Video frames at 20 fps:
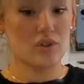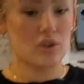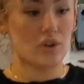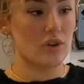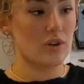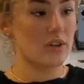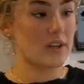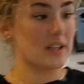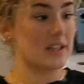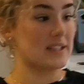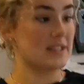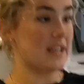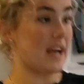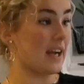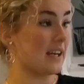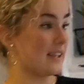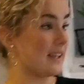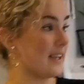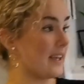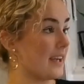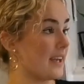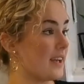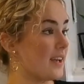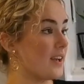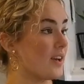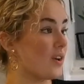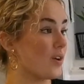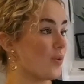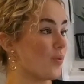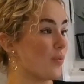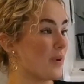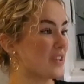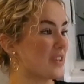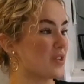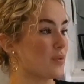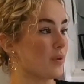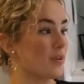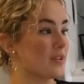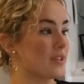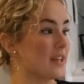sure exactly
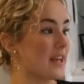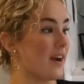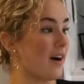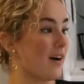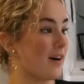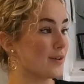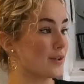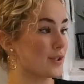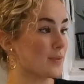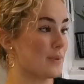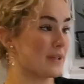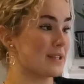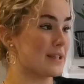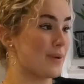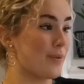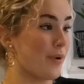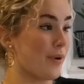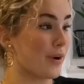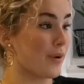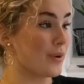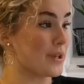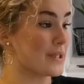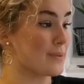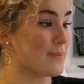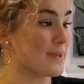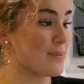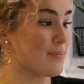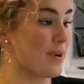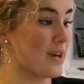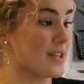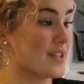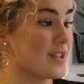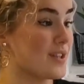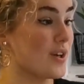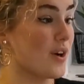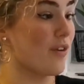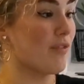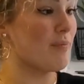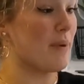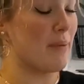which ones they are, just because they were a Christmas
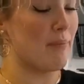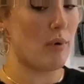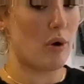present off my